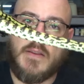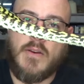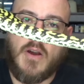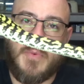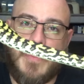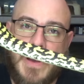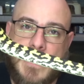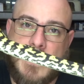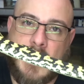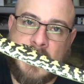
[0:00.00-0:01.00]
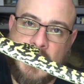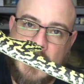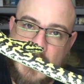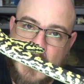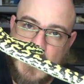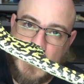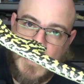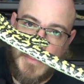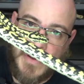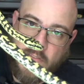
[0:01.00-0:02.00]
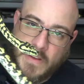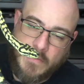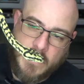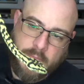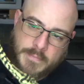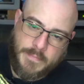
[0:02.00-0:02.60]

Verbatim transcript: carpet pythons are my favorite